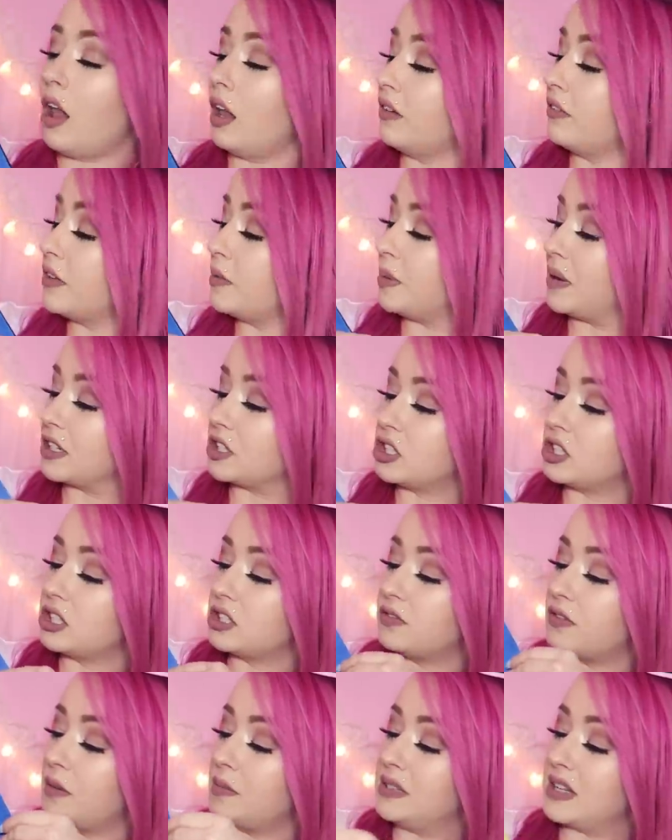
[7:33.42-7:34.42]
all of the
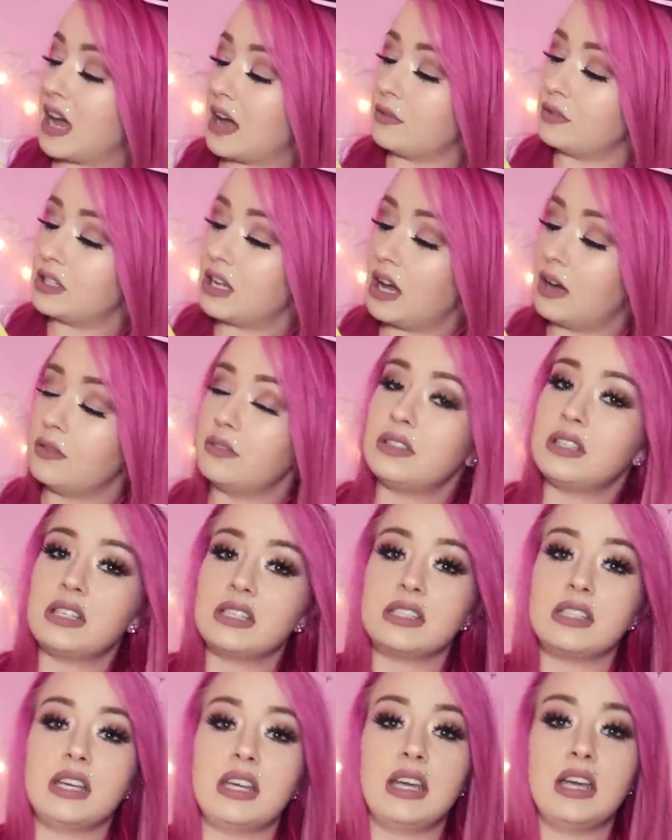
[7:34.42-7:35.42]
pictures from Downtown
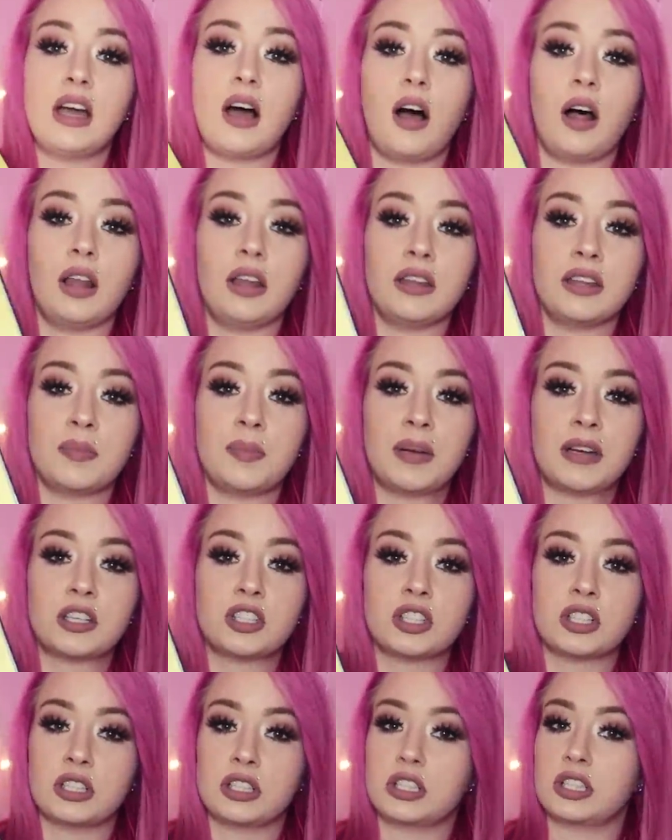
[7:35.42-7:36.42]
Disney, all of the
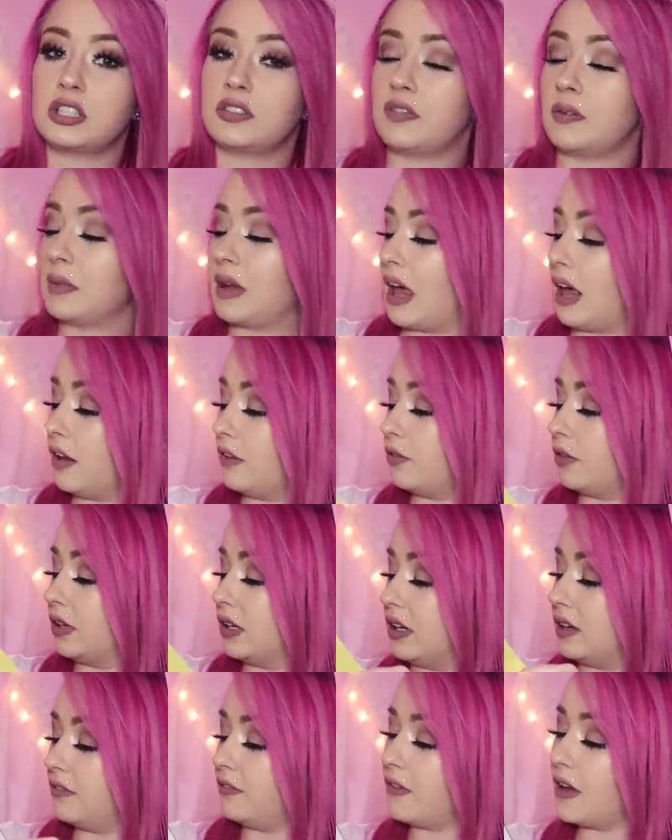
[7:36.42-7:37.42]
pictures from
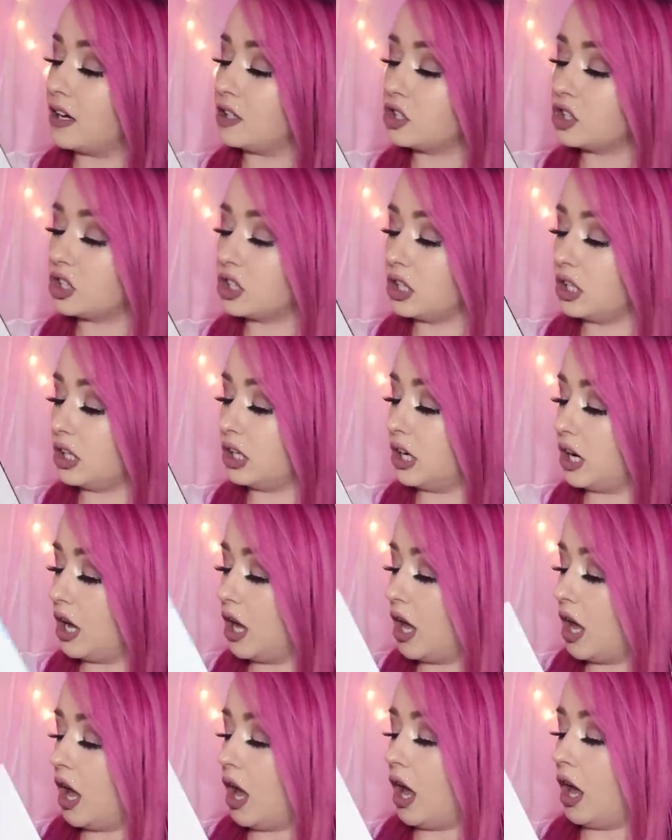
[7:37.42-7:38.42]
California Adventure,
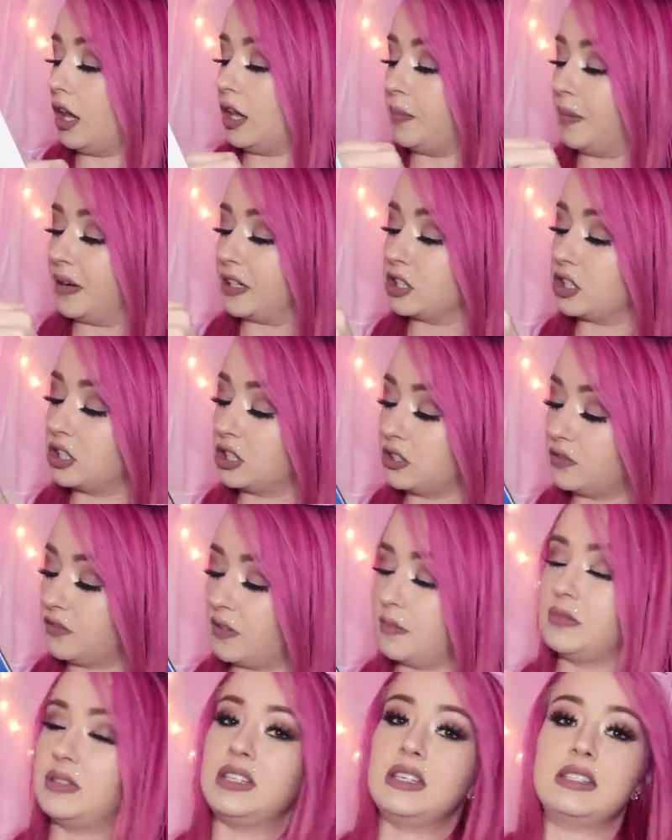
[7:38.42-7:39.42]
all the pictures
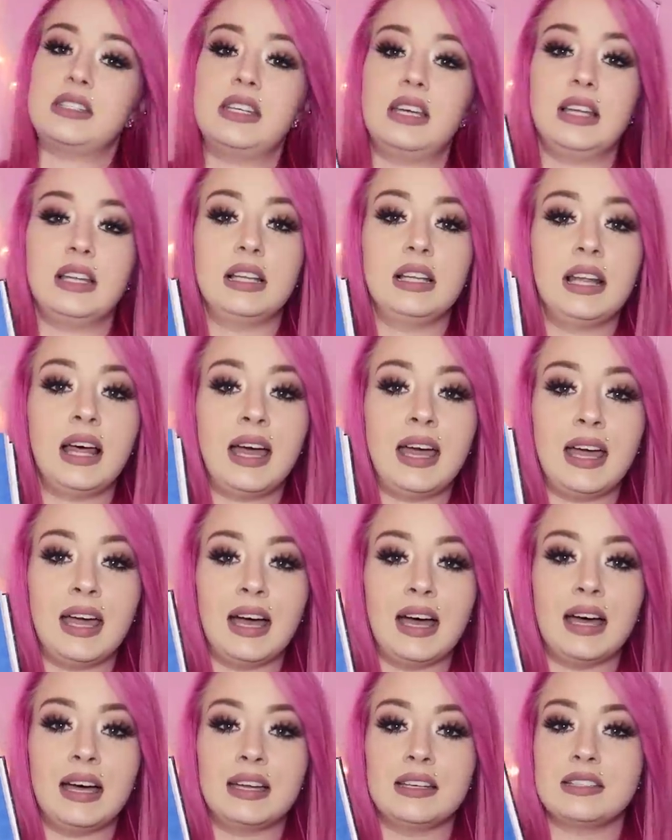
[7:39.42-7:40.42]
from
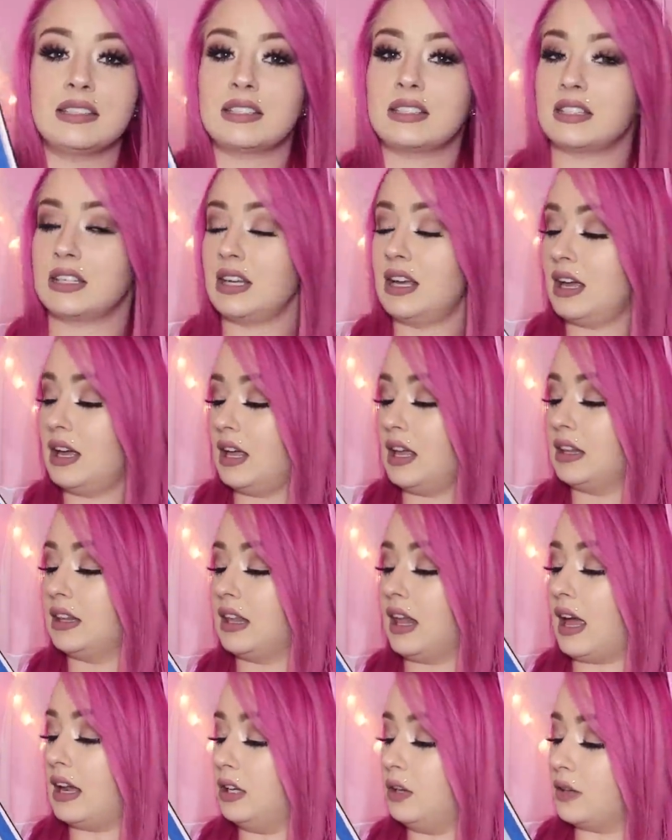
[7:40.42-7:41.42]
Disneyland,
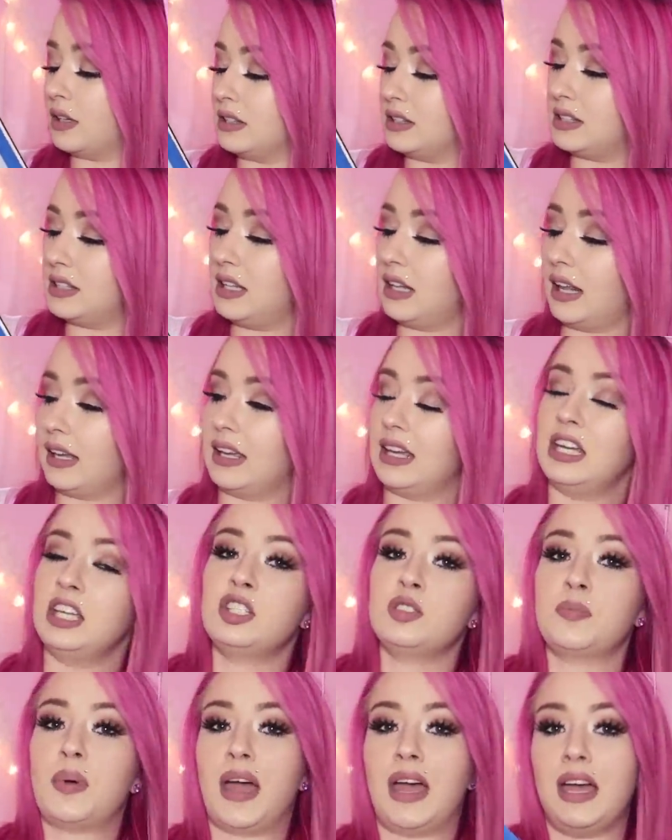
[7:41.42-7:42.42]
and you can see like
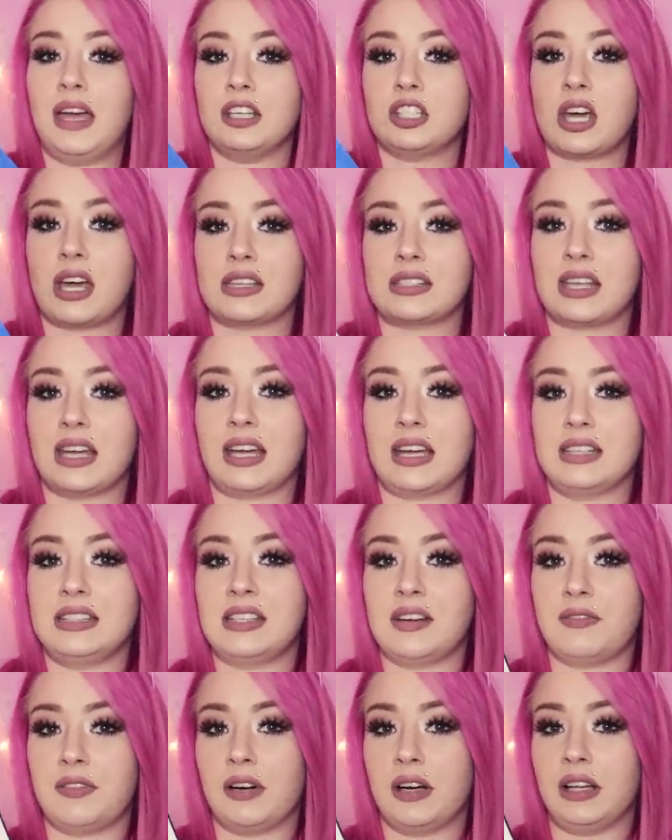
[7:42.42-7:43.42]
each page has like a
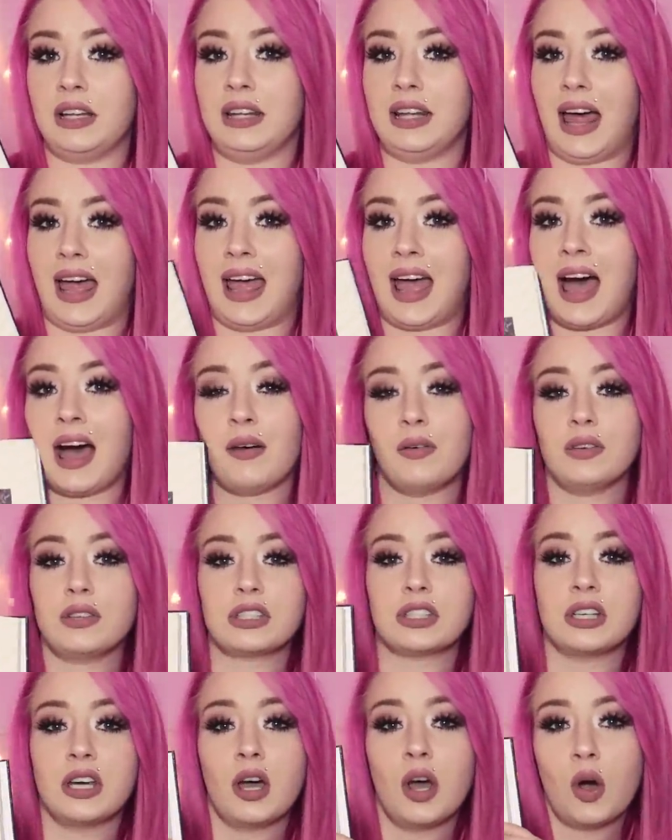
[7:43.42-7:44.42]
different
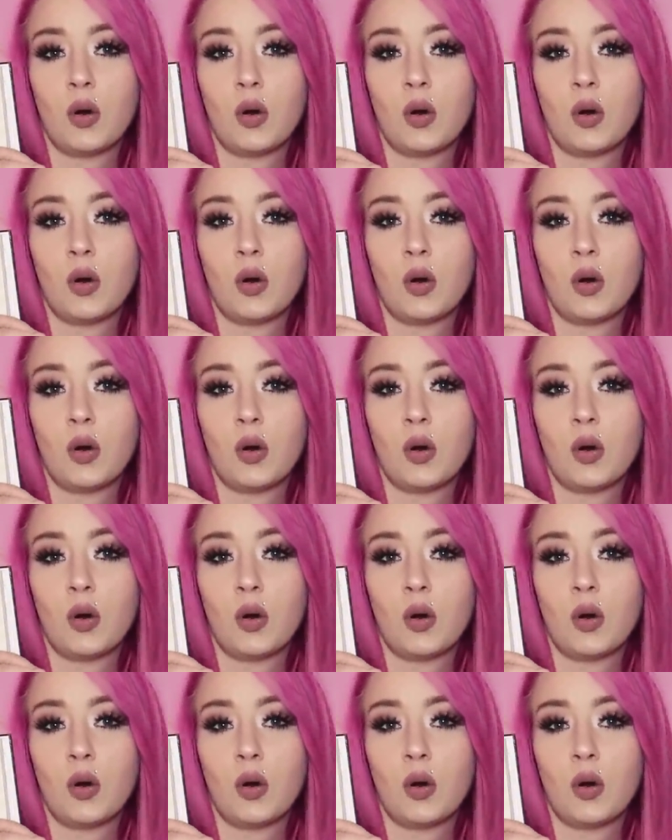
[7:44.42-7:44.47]
layout,